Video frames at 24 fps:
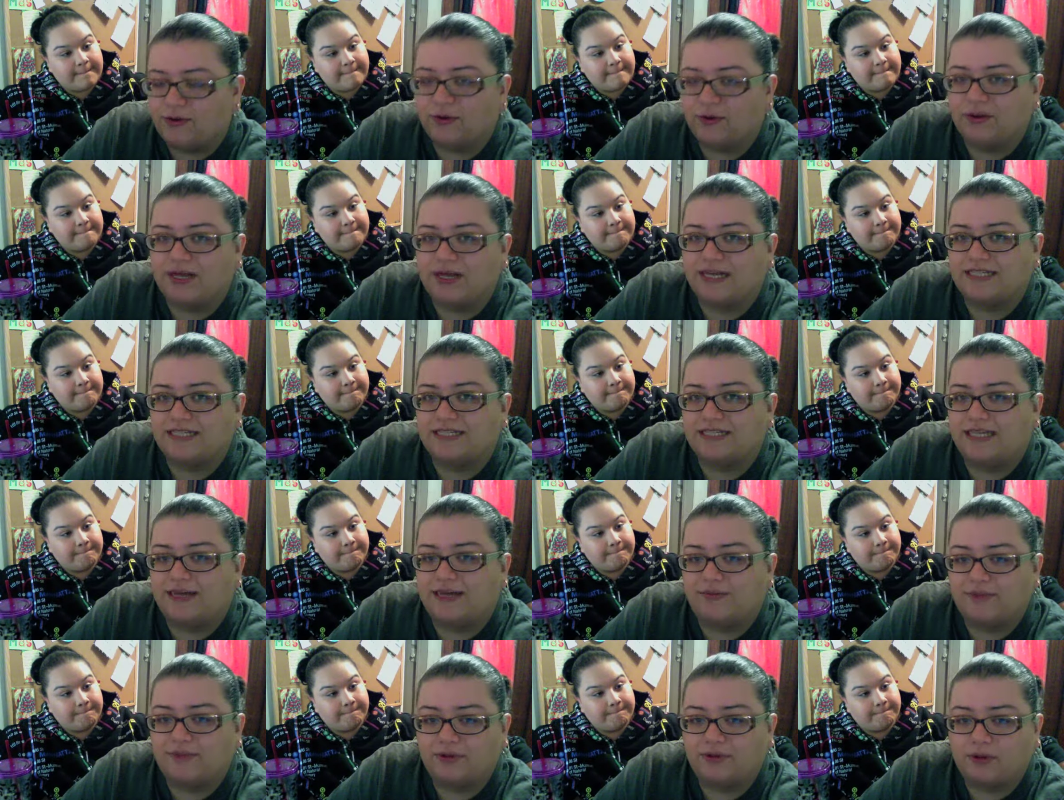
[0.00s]
Speaker 1: her last name,
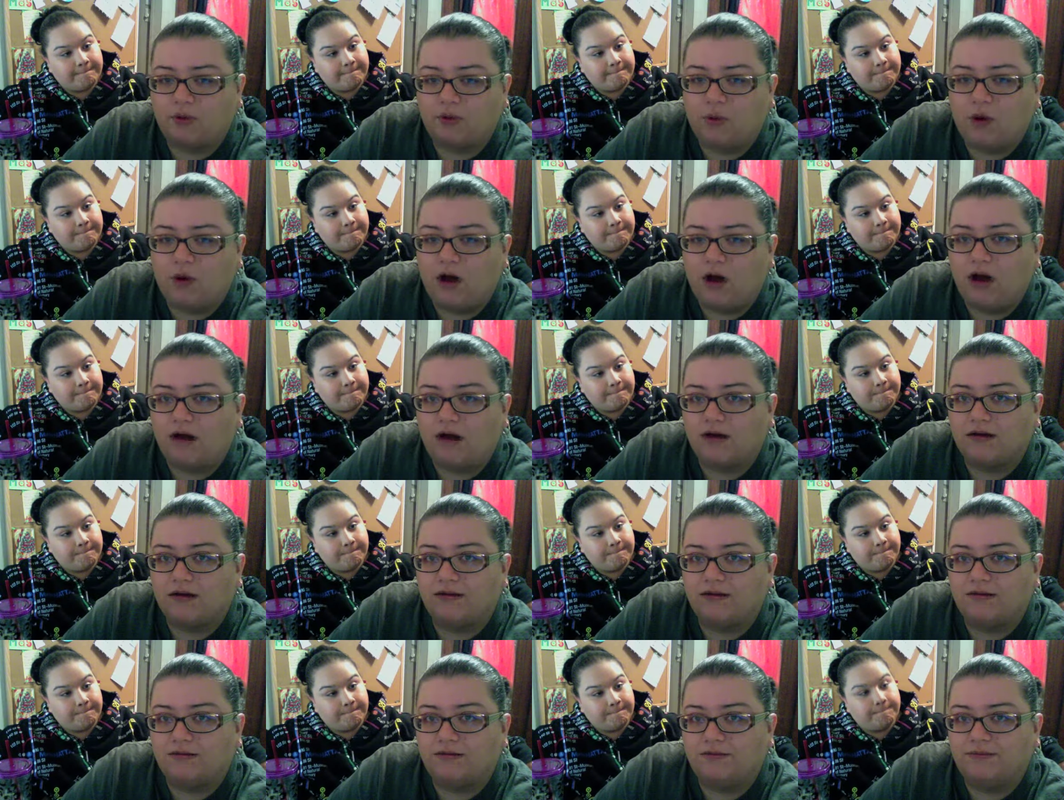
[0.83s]
but the walk
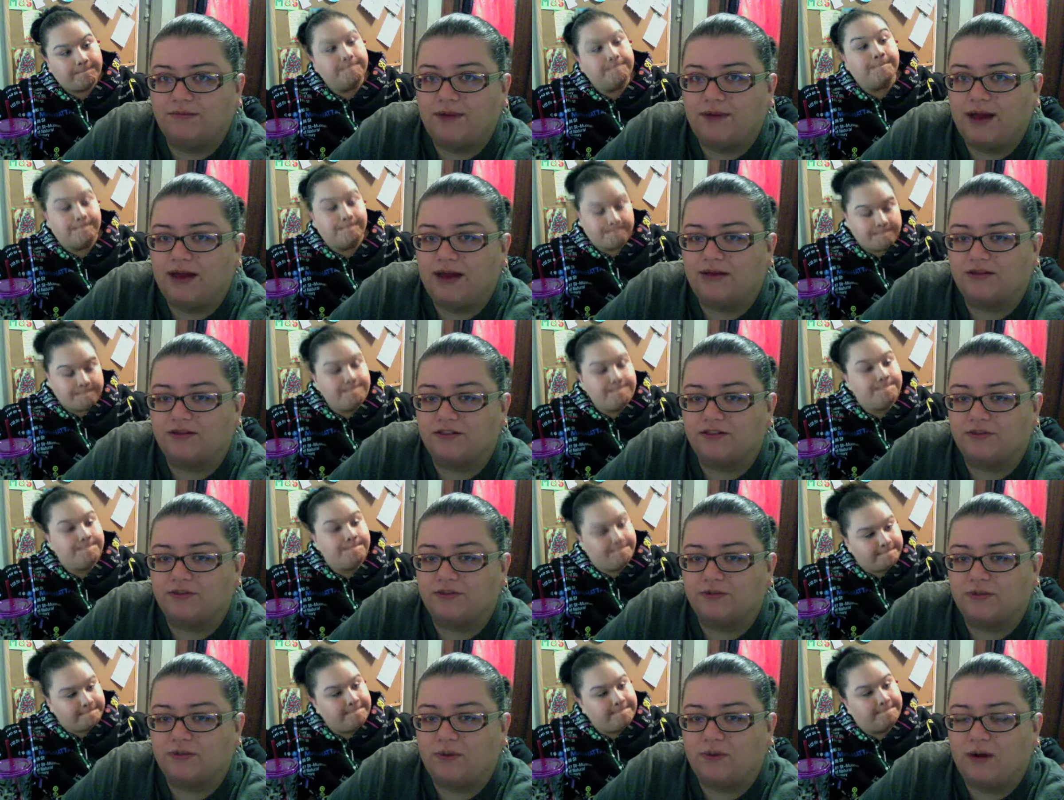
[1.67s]
miles mm-hmm. the
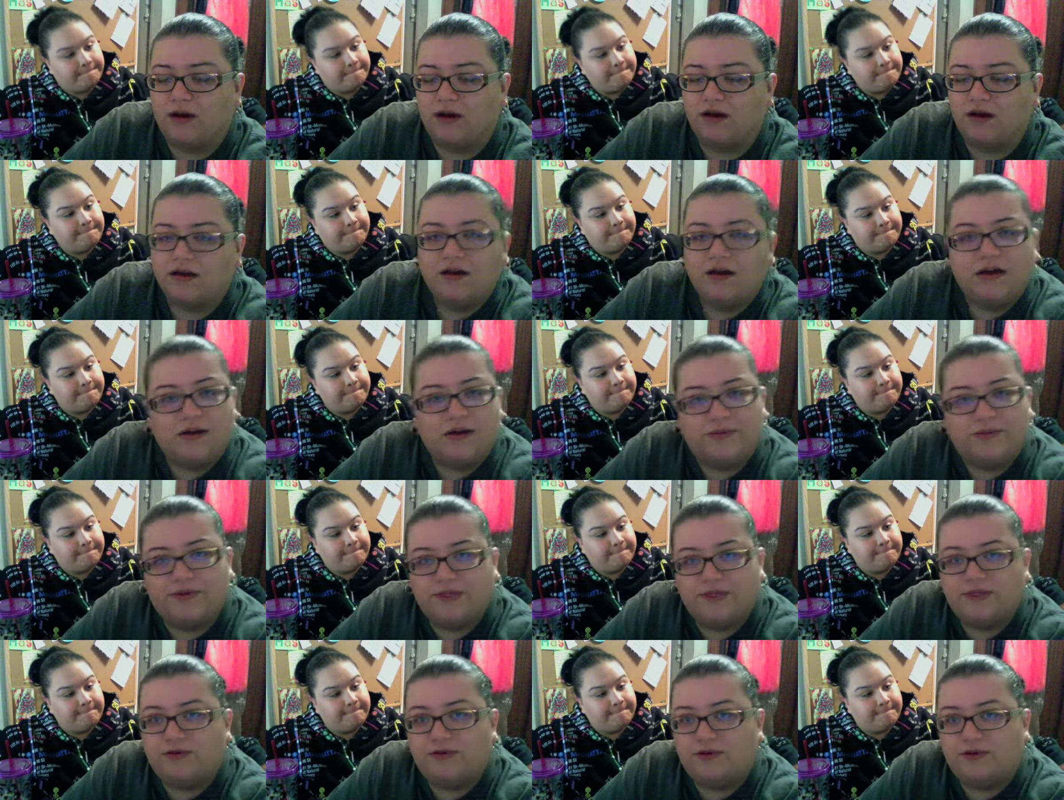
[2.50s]
walk. Been
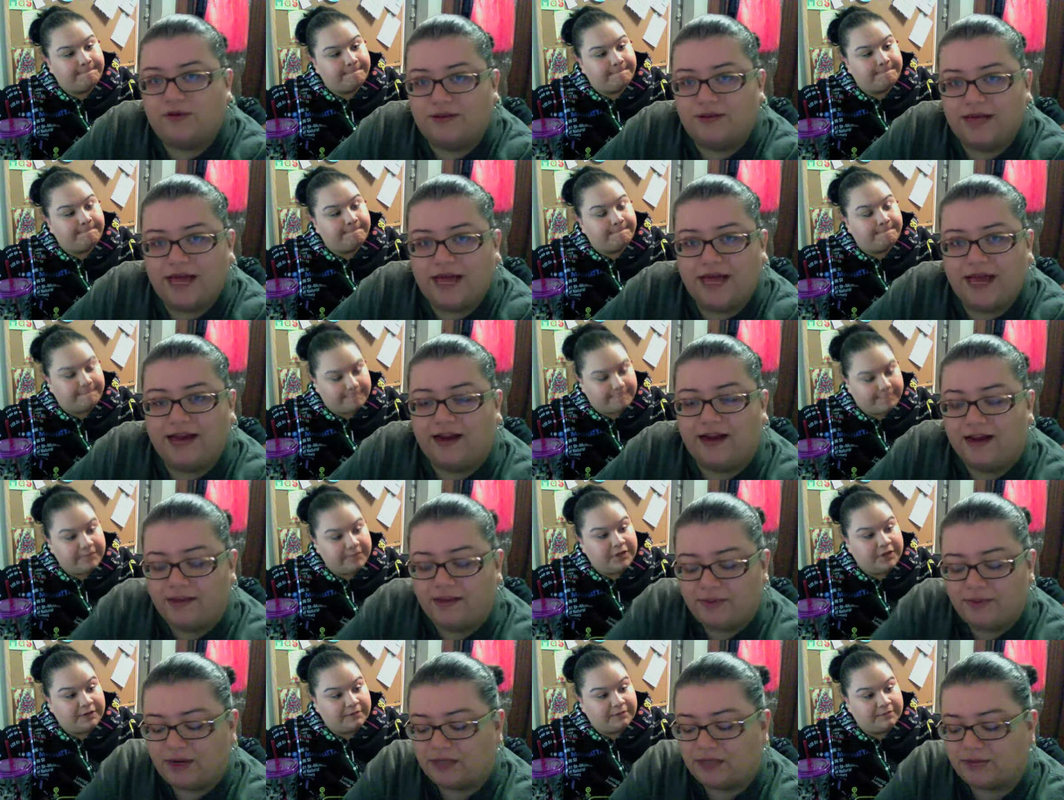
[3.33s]
doing that
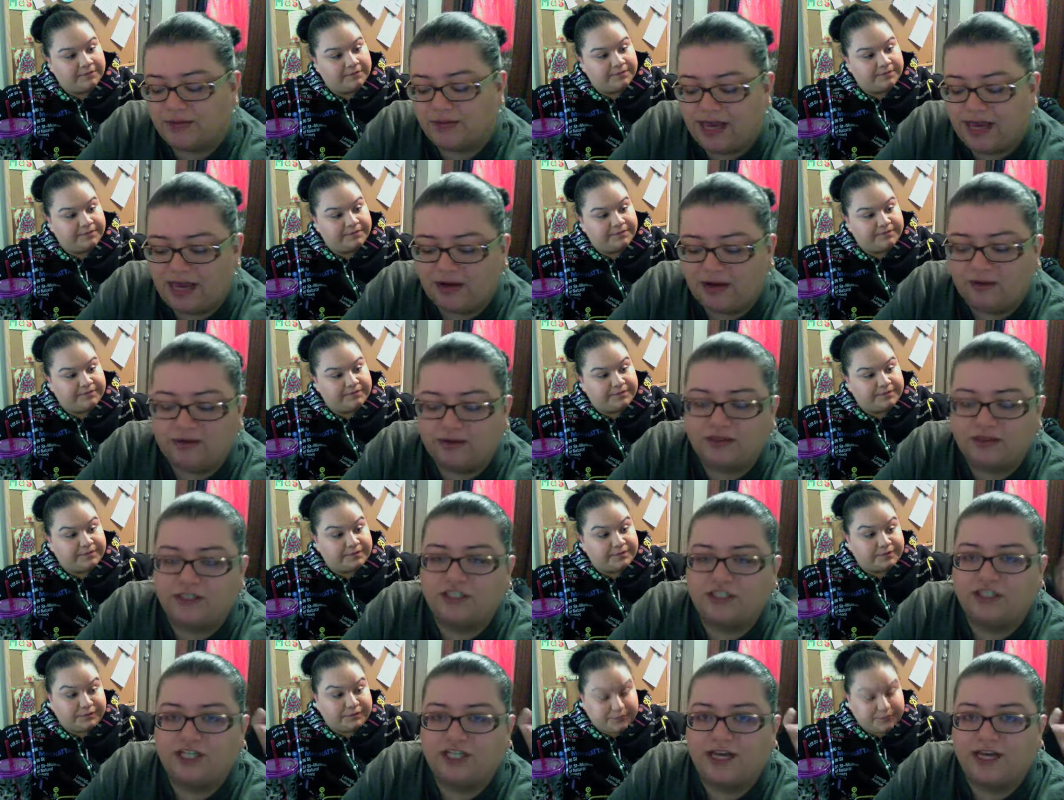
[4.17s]
because we can't go to the
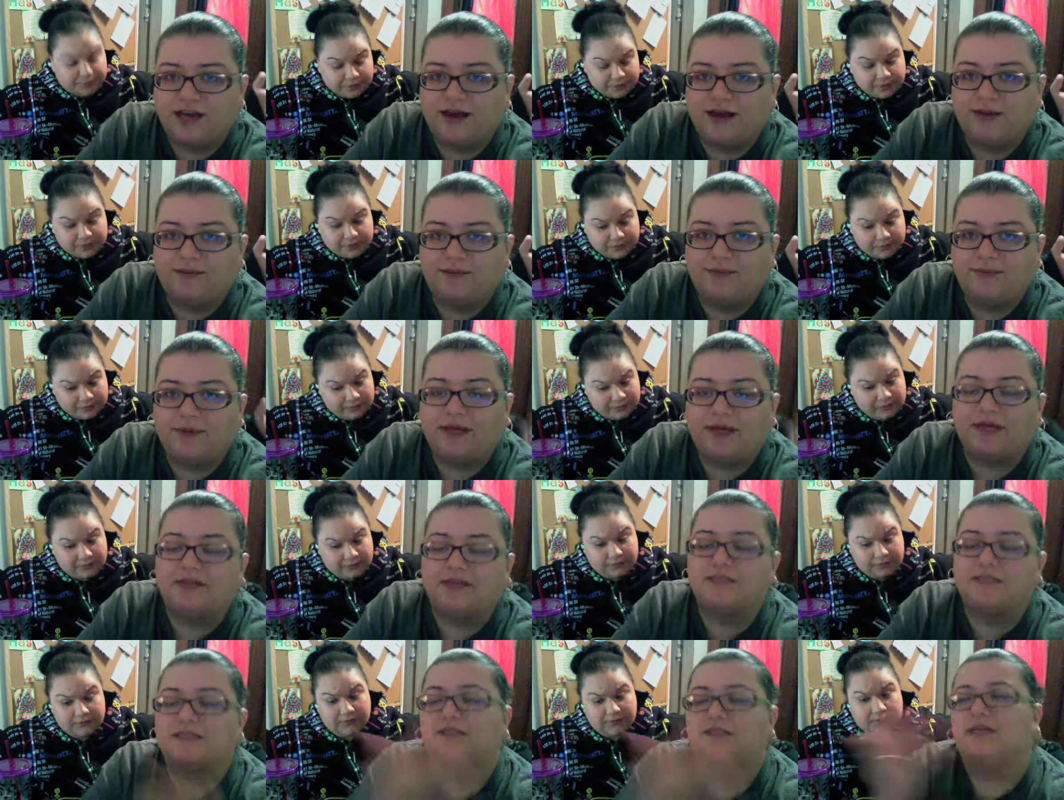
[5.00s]
gym
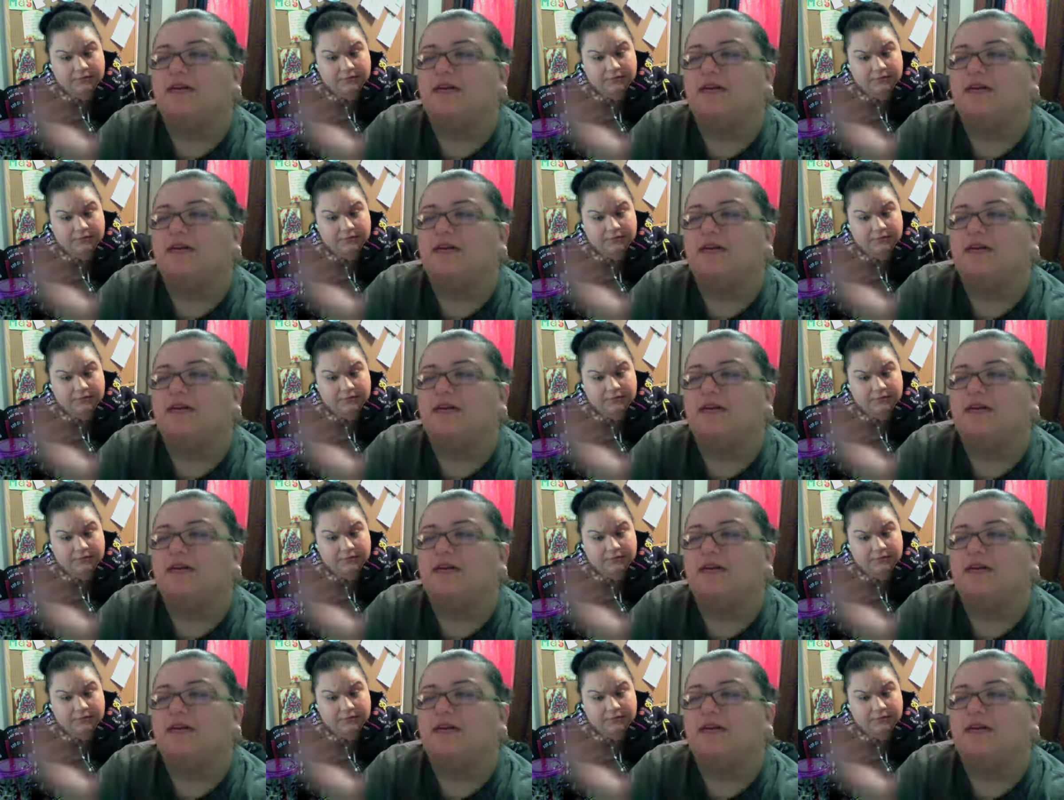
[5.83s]
because